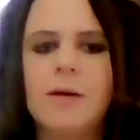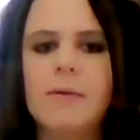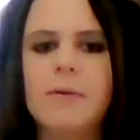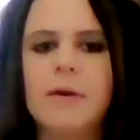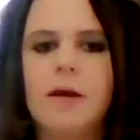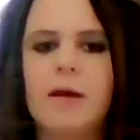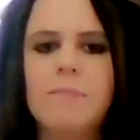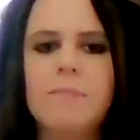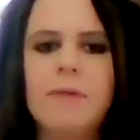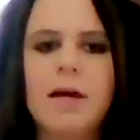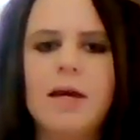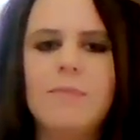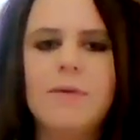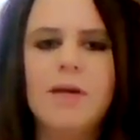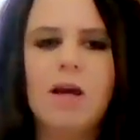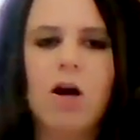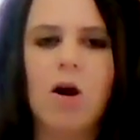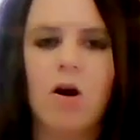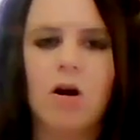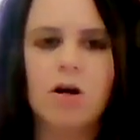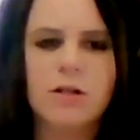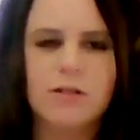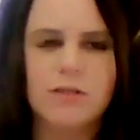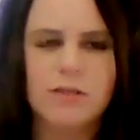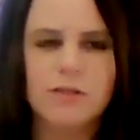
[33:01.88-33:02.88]
It may be
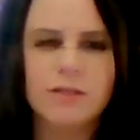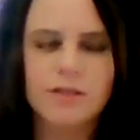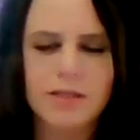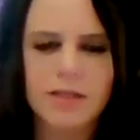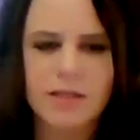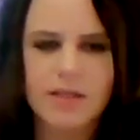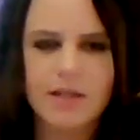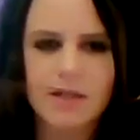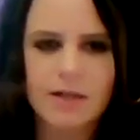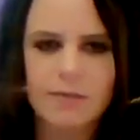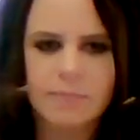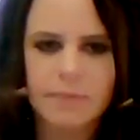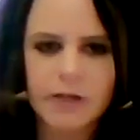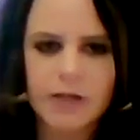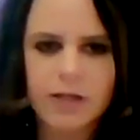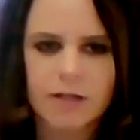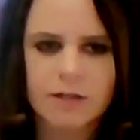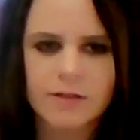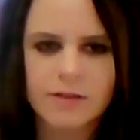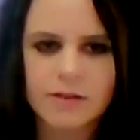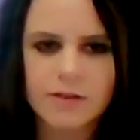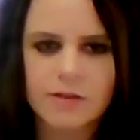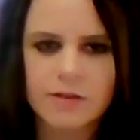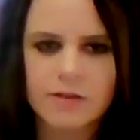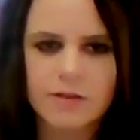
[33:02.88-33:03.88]
hard to see
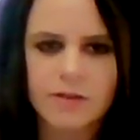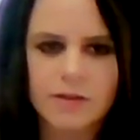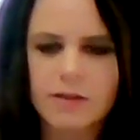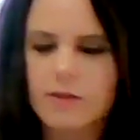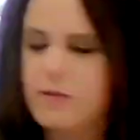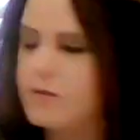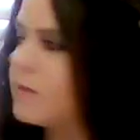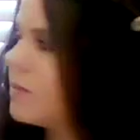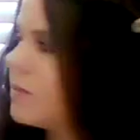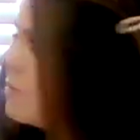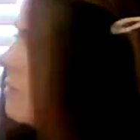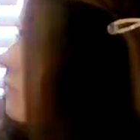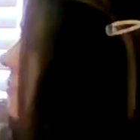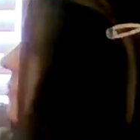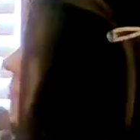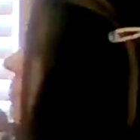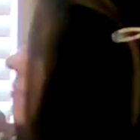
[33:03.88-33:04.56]
because it's